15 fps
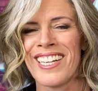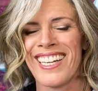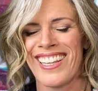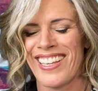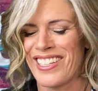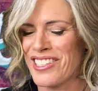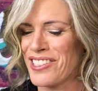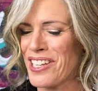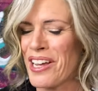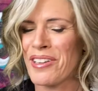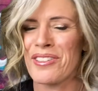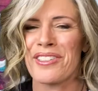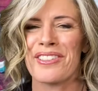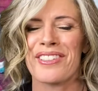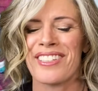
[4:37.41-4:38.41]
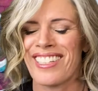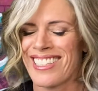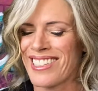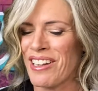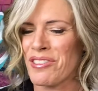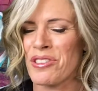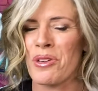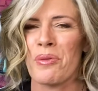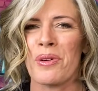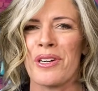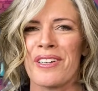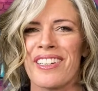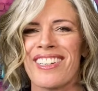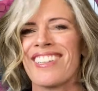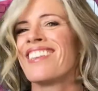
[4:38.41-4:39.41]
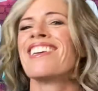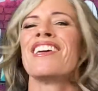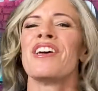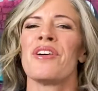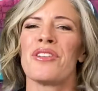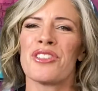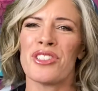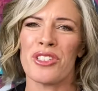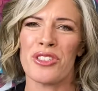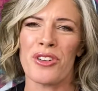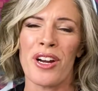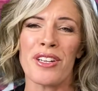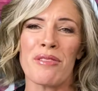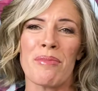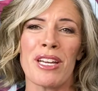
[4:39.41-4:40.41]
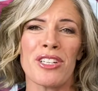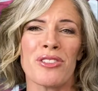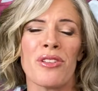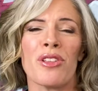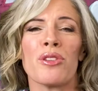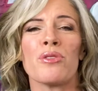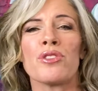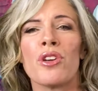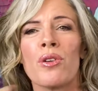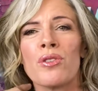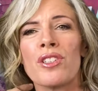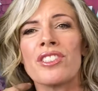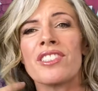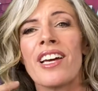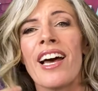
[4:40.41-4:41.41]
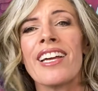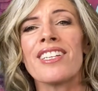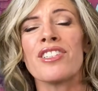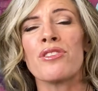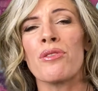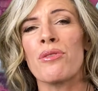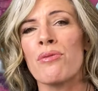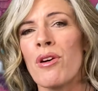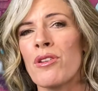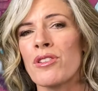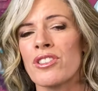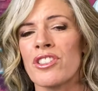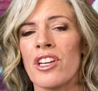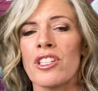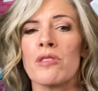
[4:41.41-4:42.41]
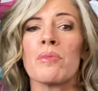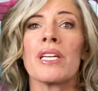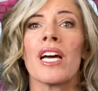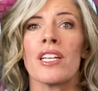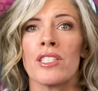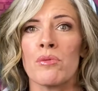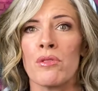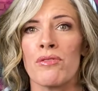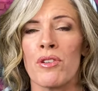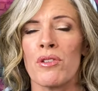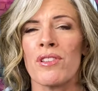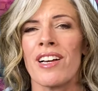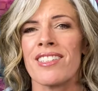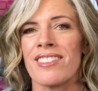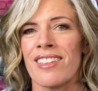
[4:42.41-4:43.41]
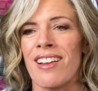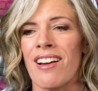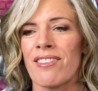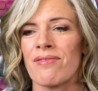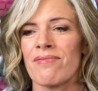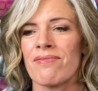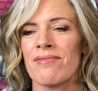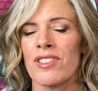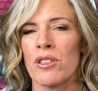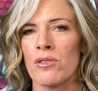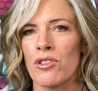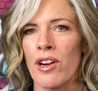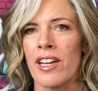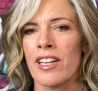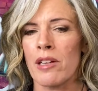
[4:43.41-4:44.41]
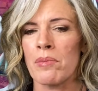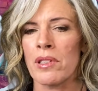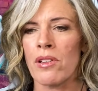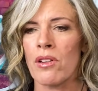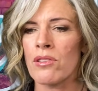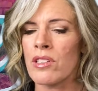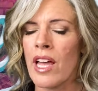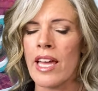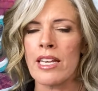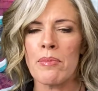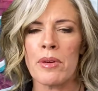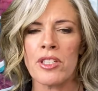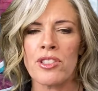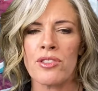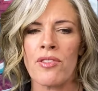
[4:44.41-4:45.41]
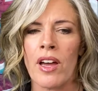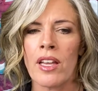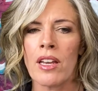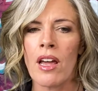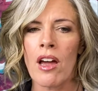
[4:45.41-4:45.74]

This sounds so weird. Just trying to make sure that you don't tighten your throat just because we're vocalizing now. So try a couple of those. Any pitch is fine.